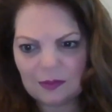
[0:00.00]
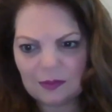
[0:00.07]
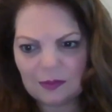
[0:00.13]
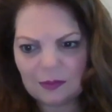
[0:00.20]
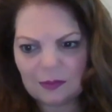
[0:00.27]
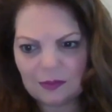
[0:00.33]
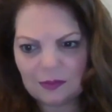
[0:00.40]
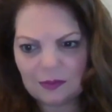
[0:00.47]

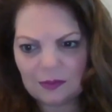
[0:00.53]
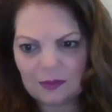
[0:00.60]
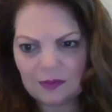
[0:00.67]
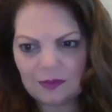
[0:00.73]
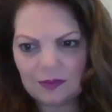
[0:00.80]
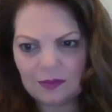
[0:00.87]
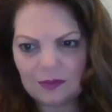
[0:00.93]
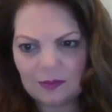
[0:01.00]

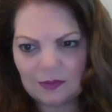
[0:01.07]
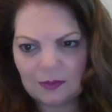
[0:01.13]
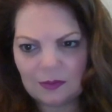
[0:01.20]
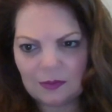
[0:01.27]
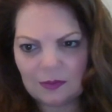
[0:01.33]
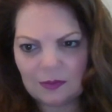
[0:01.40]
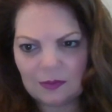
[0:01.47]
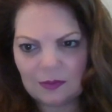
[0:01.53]

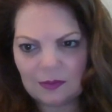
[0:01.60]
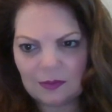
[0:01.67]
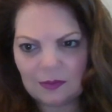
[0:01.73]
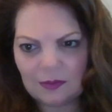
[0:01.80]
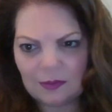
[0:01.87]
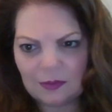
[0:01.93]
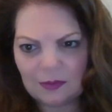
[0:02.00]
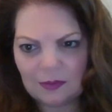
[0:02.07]

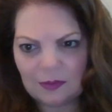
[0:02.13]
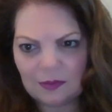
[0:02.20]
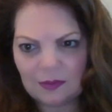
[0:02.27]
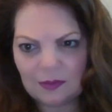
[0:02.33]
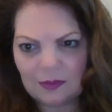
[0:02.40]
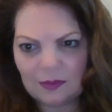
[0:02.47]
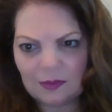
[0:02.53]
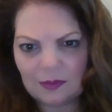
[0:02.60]

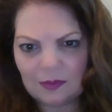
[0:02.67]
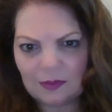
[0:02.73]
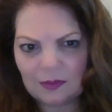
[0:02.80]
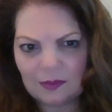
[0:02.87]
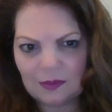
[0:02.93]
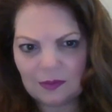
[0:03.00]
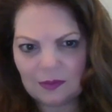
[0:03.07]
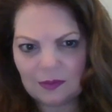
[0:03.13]

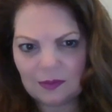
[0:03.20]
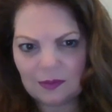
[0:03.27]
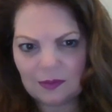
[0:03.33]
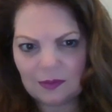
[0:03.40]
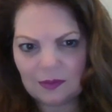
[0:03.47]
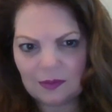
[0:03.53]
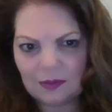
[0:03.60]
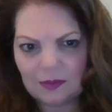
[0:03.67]

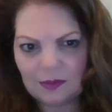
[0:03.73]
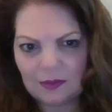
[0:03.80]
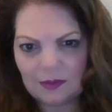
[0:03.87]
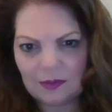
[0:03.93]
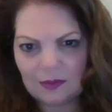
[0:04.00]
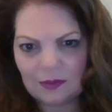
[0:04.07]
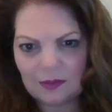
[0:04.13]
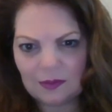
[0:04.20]

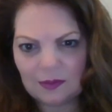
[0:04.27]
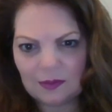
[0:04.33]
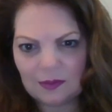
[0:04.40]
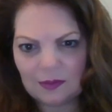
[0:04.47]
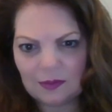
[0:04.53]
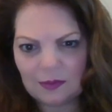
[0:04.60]
[no speech]